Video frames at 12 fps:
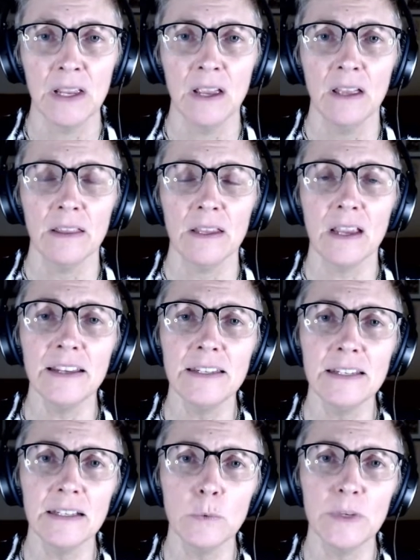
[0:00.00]
The
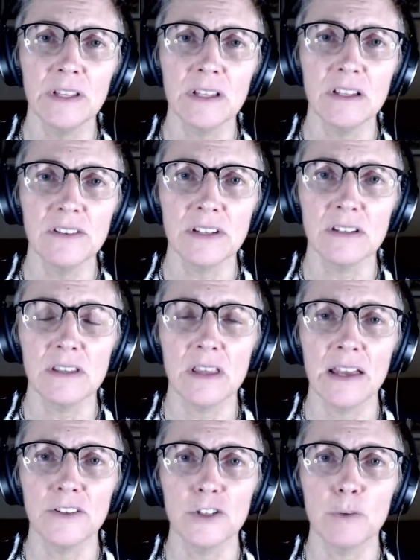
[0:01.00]
idea with these is
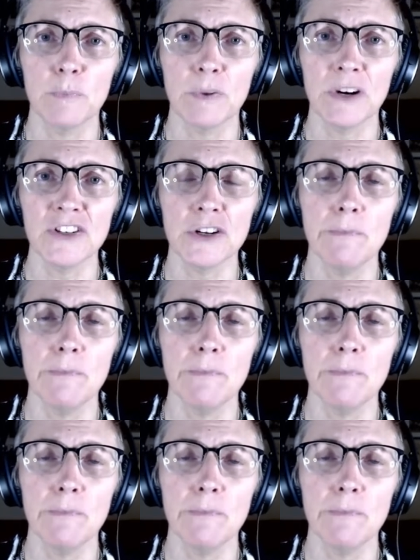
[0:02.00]
that depression